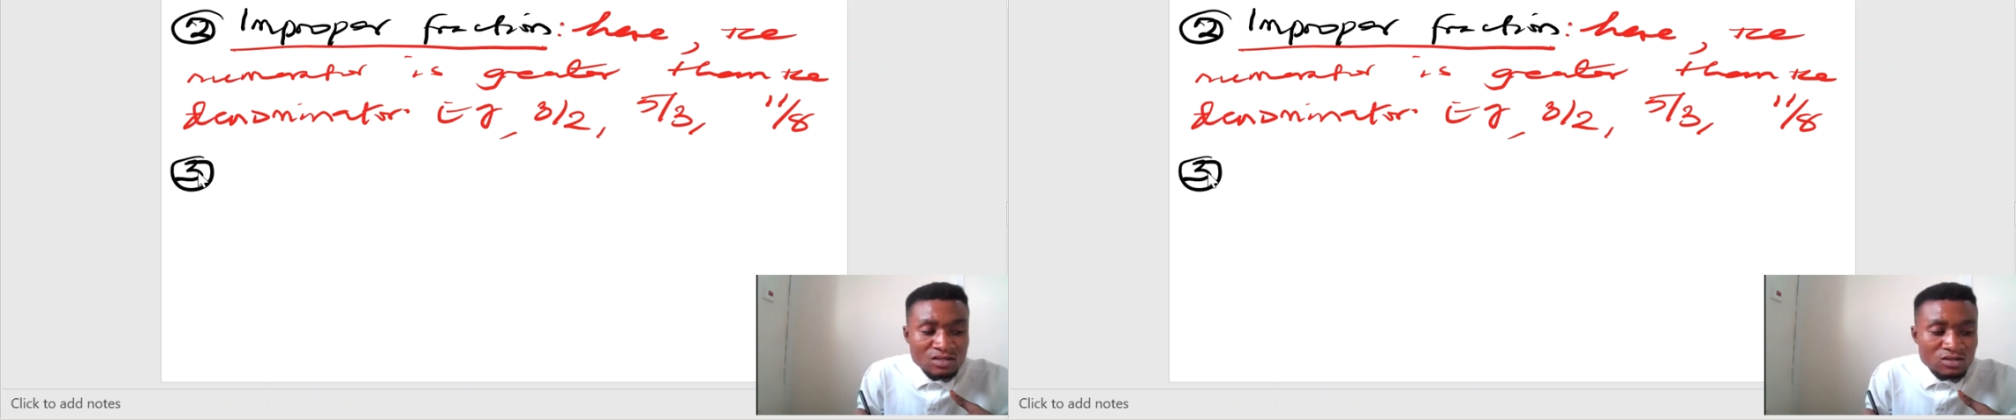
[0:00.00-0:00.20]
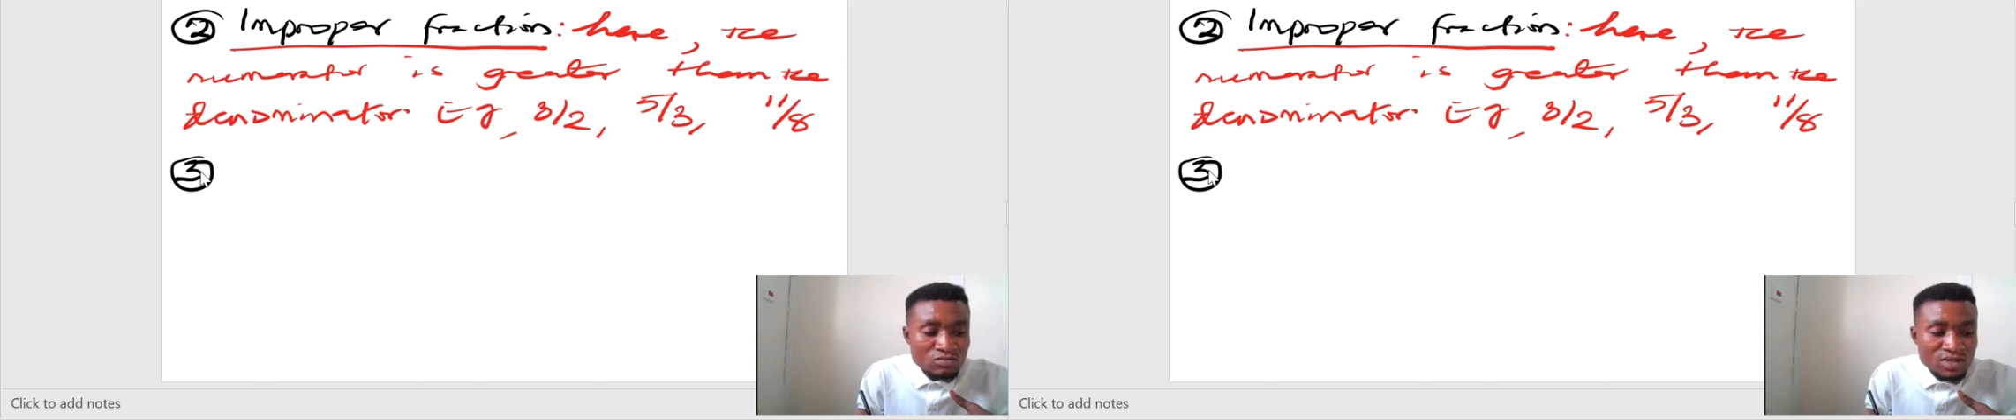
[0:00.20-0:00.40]

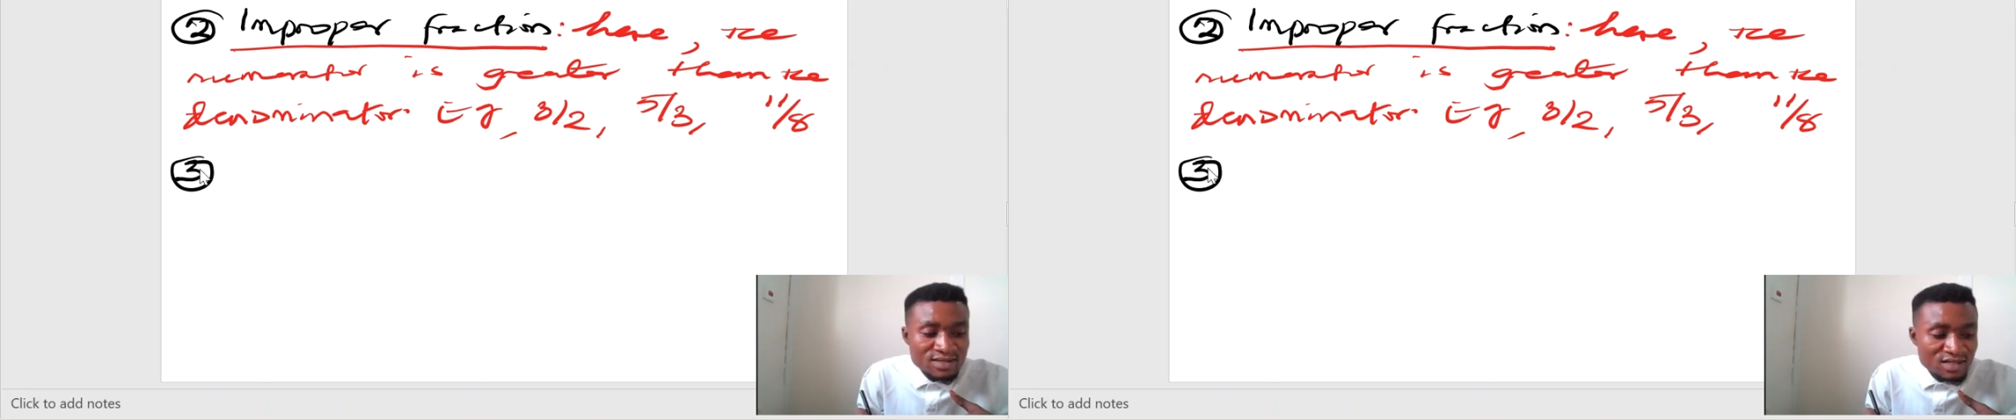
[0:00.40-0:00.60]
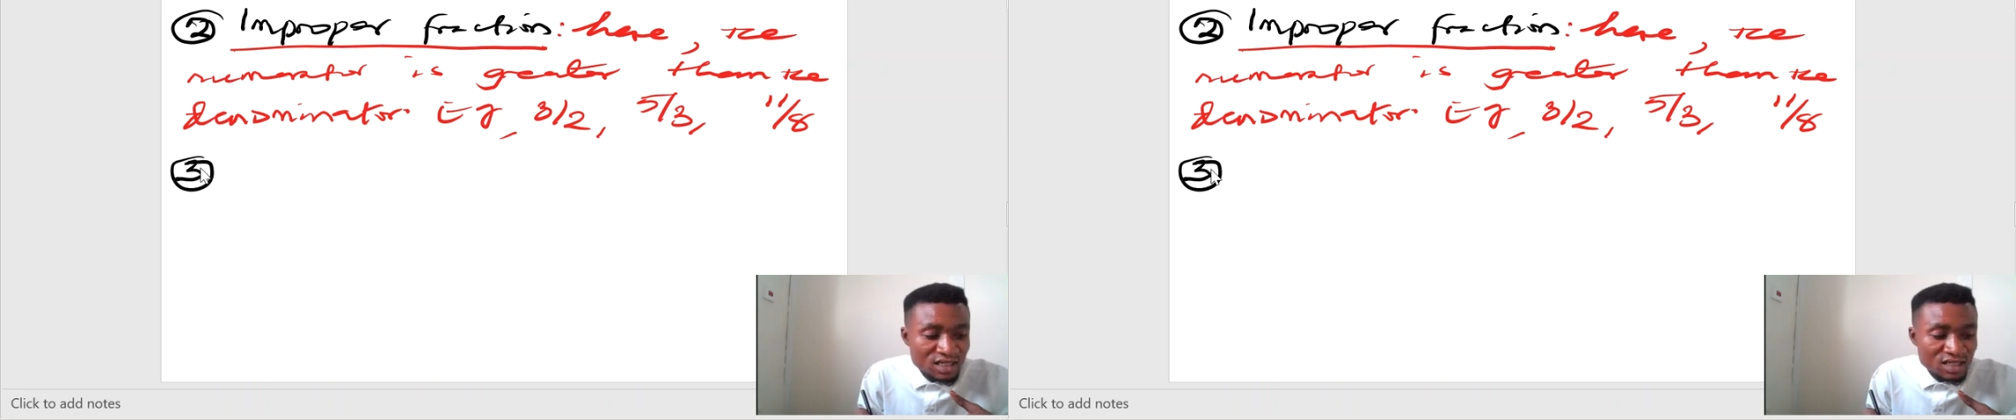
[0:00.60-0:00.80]
Number
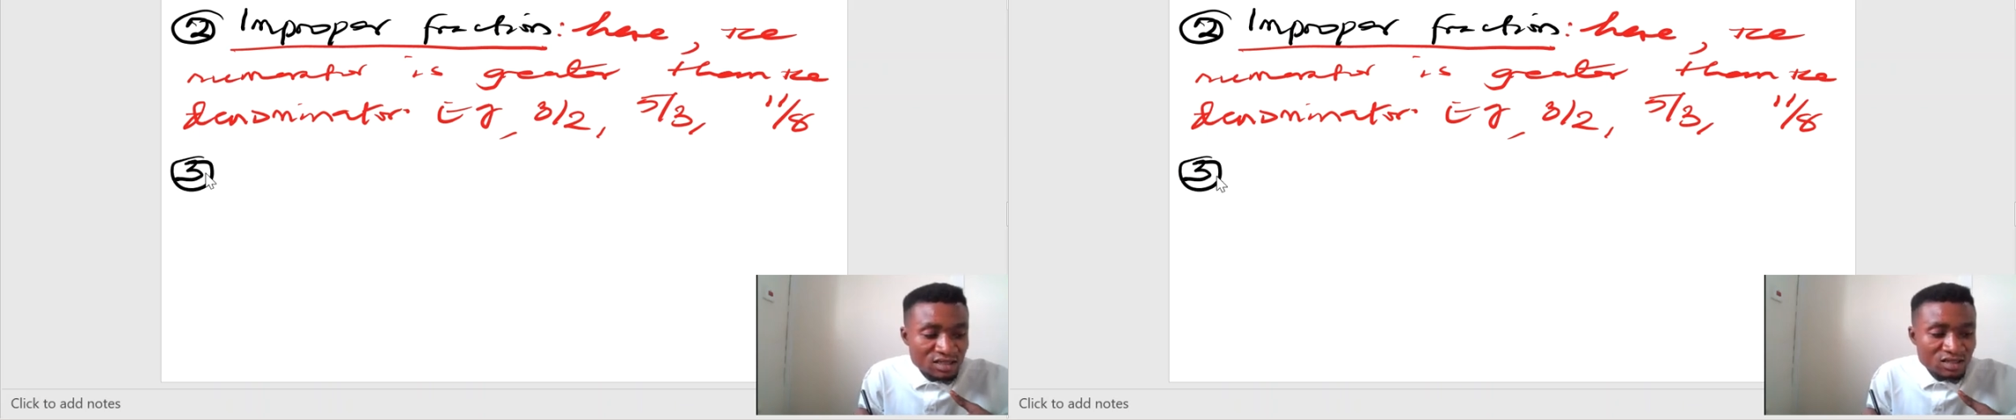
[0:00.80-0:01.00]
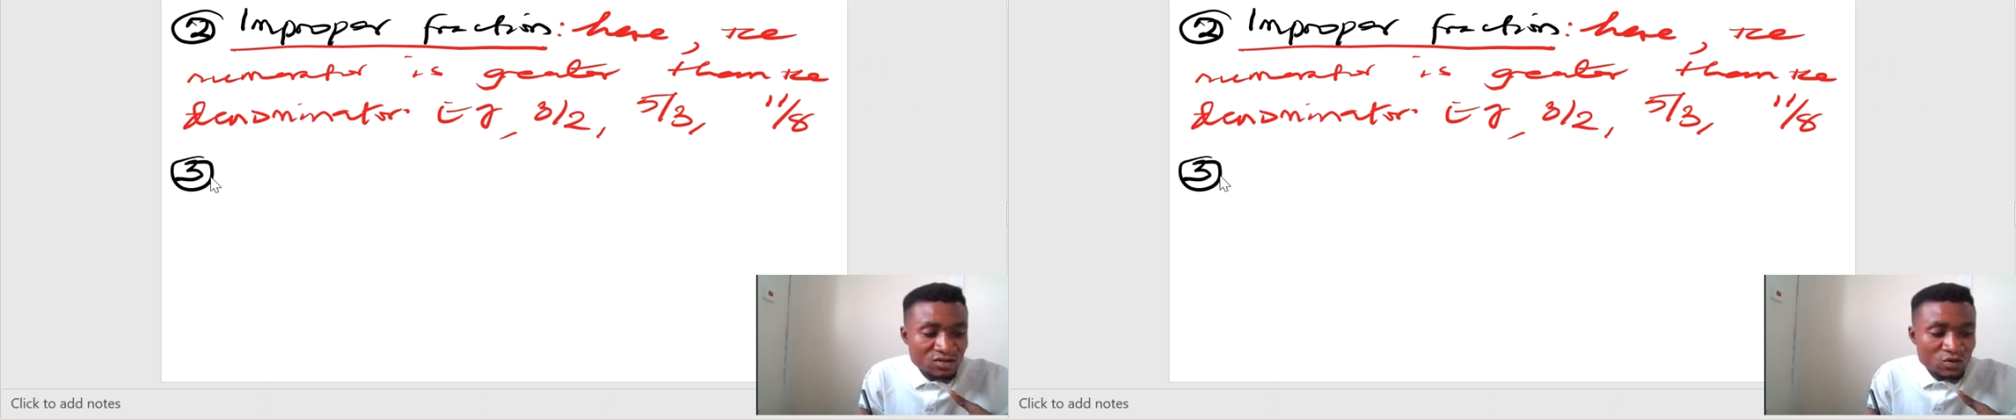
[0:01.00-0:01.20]
3,
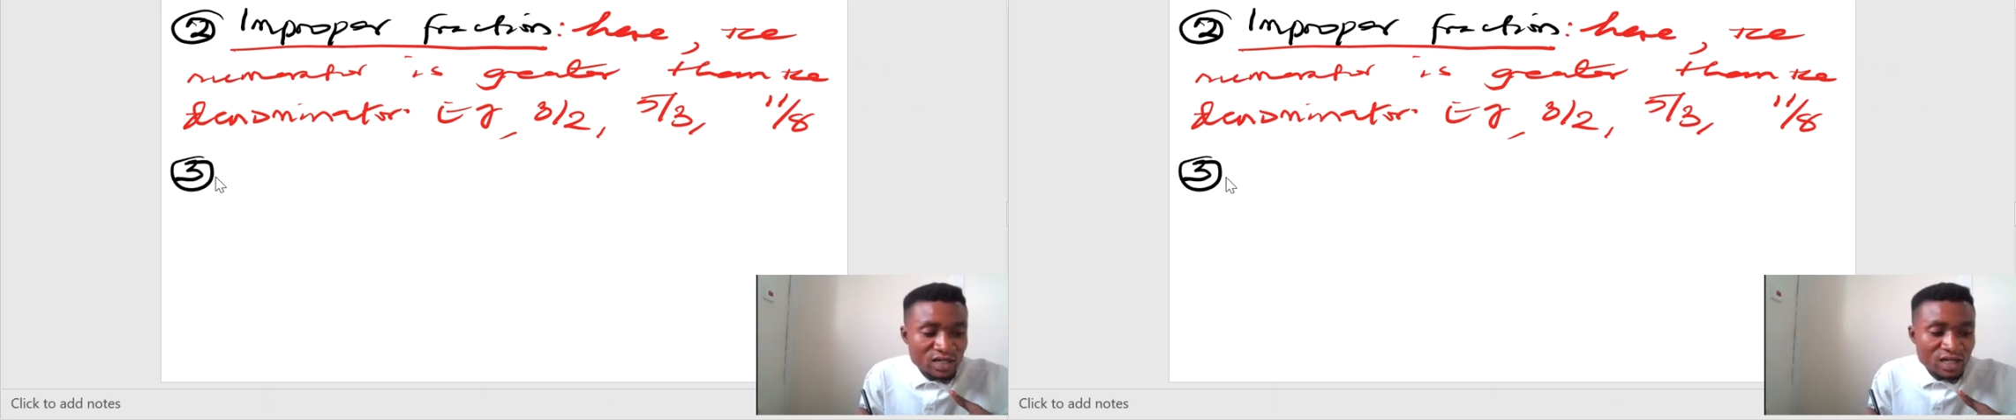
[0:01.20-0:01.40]
we